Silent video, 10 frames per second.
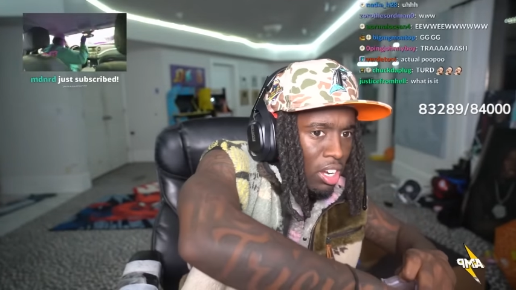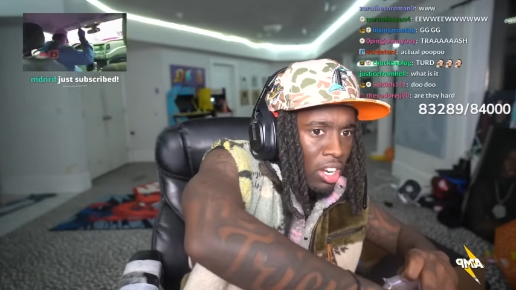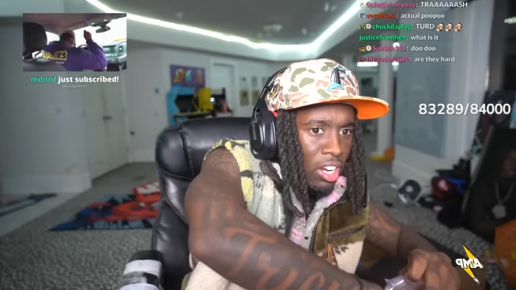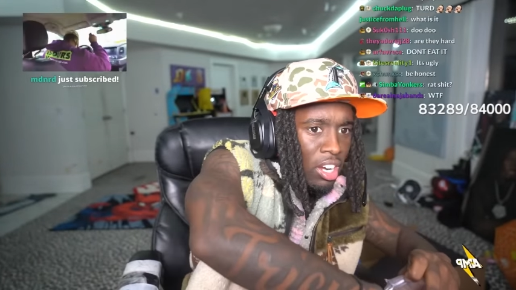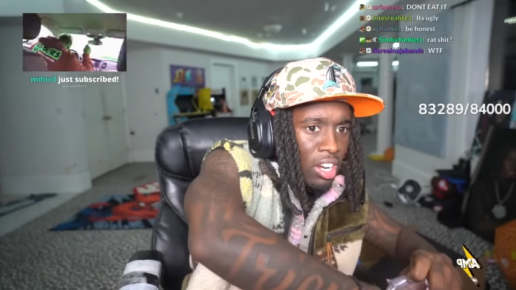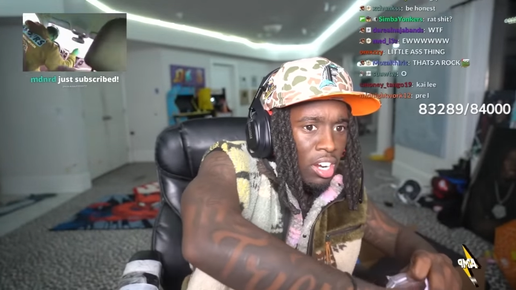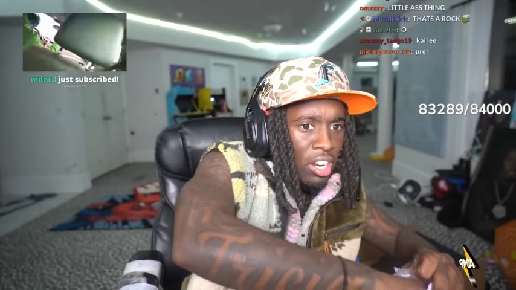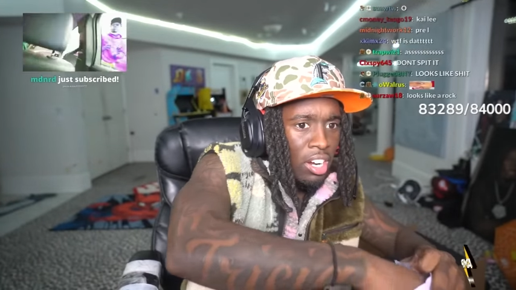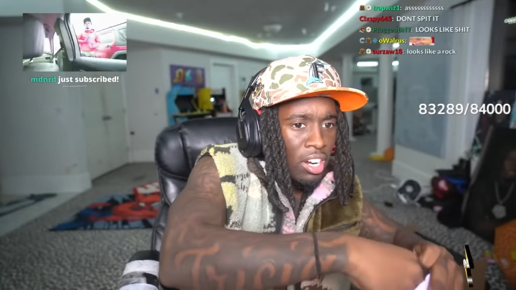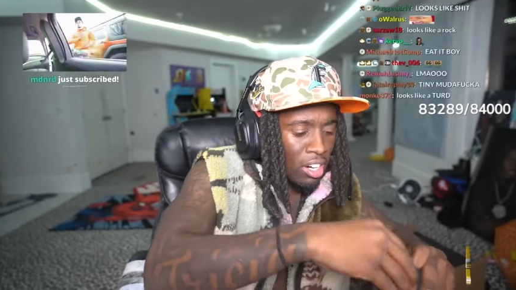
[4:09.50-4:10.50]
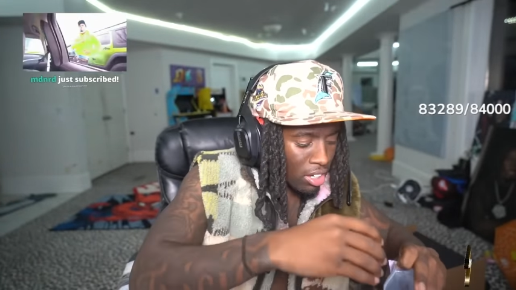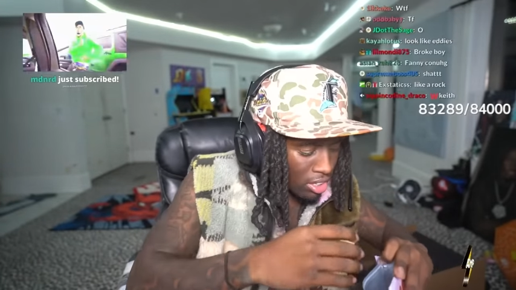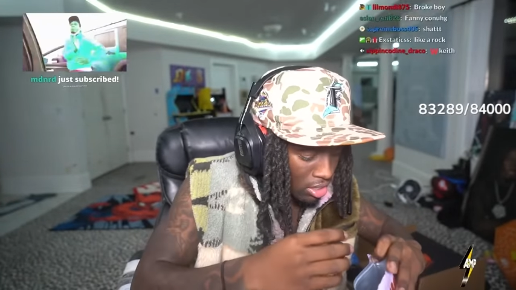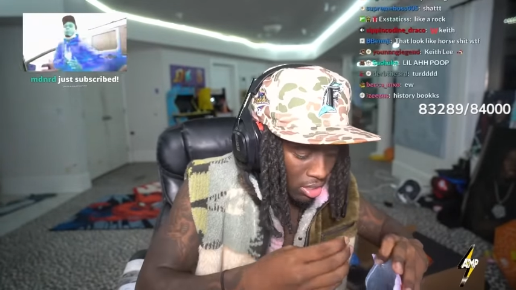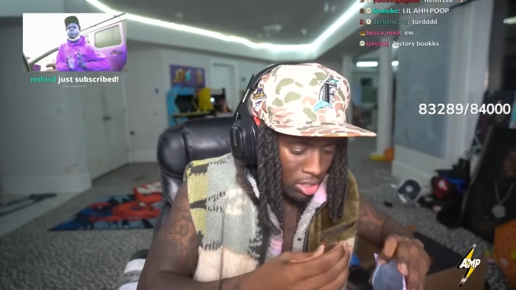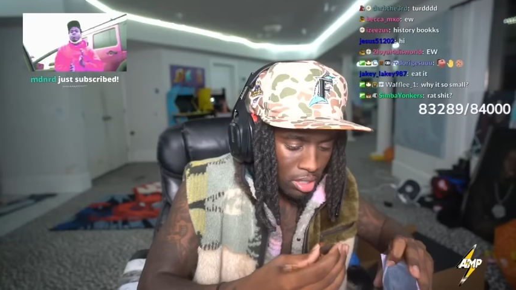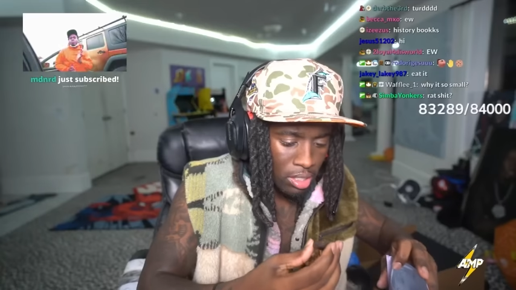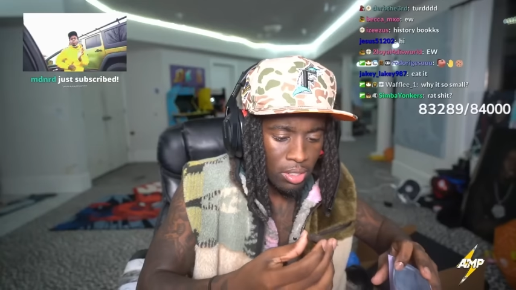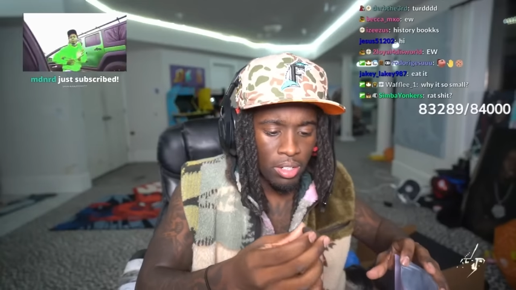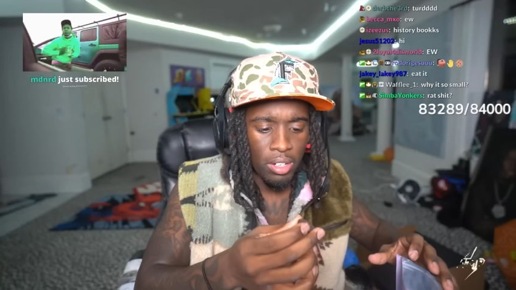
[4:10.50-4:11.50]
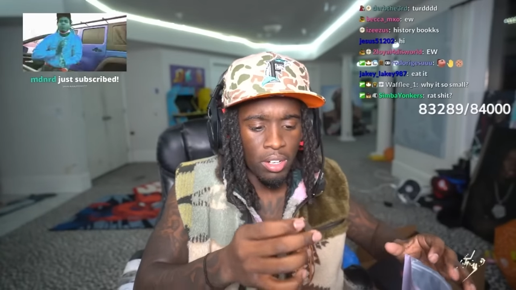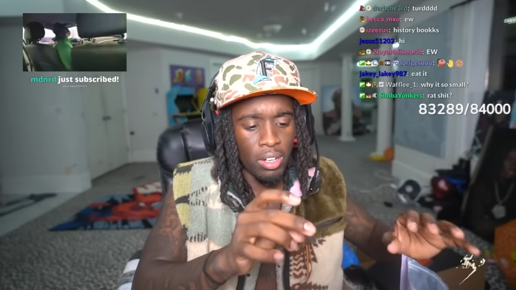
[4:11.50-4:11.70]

No one is speaking in this clip.